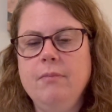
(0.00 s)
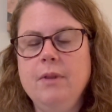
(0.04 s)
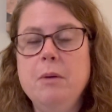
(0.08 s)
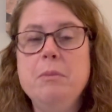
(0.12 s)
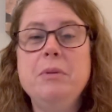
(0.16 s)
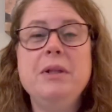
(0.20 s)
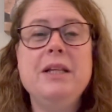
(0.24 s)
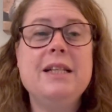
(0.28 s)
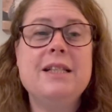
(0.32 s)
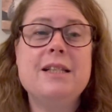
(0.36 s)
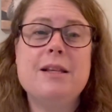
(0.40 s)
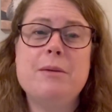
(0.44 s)

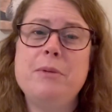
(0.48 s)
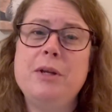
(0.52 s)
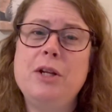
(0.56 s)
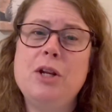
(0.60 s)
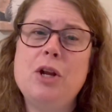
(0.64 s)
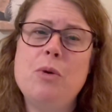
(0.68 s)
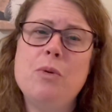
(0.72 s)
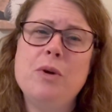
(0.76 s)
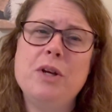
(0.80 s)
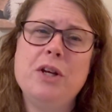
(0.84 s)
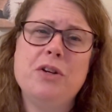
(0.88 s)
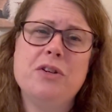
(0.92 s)
Please let me
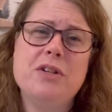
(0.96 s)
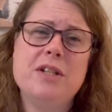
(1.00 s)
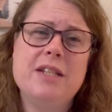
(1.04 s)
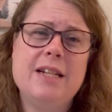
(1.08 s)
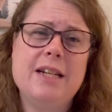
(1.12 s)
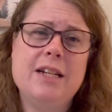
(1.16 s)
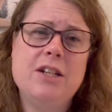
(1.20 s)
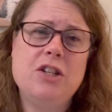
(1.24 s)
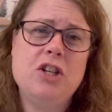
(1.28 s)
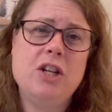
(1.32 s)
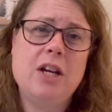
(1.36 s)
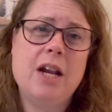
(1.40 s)
know what you're
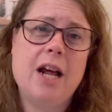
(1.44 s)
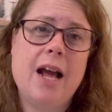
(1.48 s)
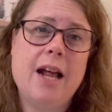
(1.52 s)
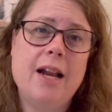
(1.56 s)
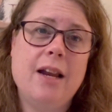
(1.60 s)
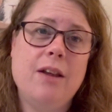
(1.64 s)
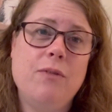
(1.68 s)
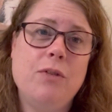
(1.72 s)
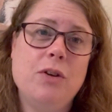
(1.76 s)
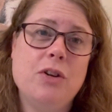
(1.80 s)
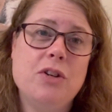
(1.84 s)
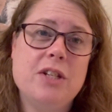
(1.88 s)
stitching
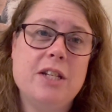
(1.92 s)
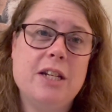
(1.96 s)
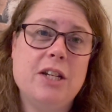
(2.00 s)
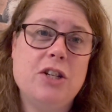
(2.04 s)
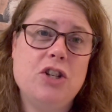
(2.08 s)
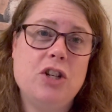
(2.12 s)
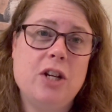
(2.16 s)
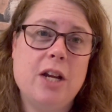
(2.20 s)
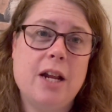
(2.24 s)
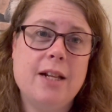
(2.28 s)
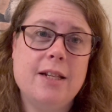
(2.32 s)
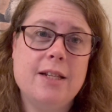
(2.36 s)
on, if you're
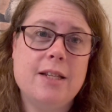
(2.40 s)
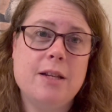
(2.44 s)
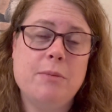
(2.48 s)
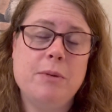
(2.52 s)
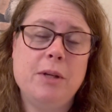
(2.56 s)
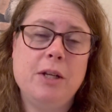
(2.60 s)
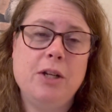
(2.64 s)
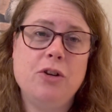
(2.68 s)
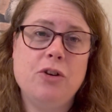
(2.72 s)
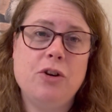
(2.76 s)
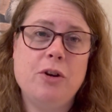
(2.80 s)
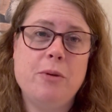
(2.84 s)
stitching on
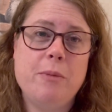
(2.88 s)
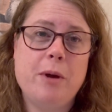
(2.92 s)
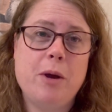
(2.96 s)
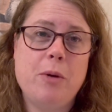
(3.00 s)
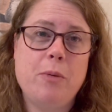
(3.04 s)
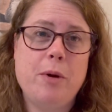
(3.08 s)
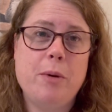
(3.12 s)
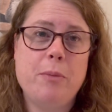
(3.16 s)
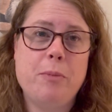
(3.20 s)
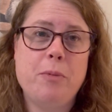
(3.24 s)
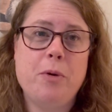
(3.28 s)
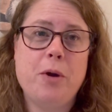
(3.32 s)
something during my
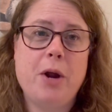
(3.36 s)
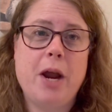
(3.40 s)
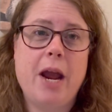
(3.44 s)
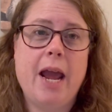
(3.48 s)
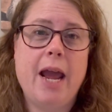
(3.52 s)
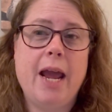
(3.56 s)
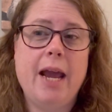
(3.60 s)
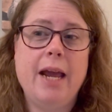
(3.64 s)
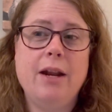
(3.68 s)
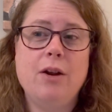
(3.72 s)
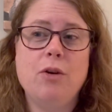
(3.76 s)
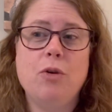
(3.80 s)
WIP
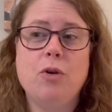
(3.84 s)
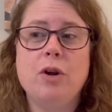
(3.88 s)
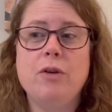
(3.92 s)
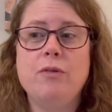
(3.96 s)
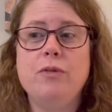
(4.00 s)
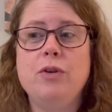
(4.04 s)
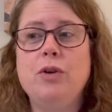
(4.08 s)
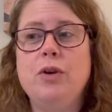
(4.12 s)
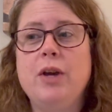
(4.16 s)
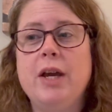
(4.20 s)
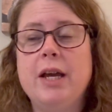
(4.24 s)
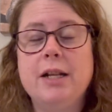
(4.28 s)
parade, or
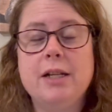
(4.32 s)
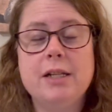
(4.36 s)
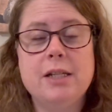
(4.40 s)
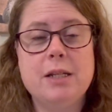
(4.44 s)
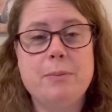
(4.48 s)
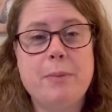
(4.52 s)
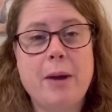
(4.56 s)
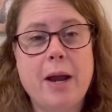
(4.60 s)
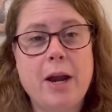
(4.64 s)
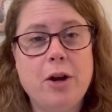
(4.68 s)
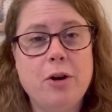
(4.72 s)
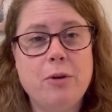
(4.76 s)
if you get
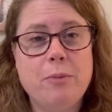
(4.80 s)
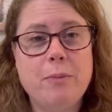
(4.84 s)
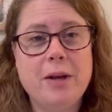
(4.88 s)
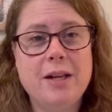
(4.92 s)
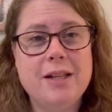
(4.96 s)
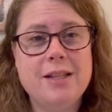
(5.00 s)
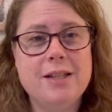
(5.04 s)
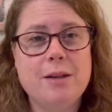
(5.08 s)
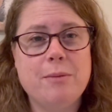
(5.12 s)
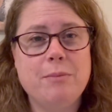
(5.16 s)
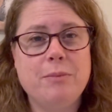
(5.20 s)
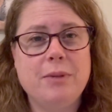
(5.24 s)
inspired by
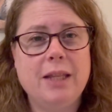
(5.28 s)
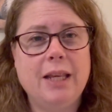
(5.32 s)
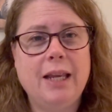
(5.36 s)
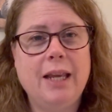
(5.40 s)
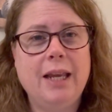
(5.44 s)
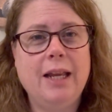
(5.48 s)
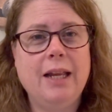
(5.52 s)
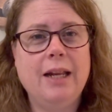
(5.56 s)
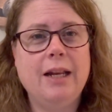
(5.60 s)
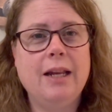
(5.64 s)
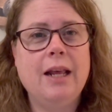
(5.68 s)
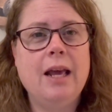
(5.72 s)

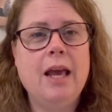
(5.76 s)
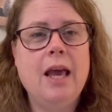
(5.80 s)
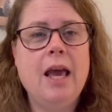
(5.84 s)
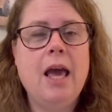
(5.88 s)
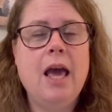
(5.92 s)
something.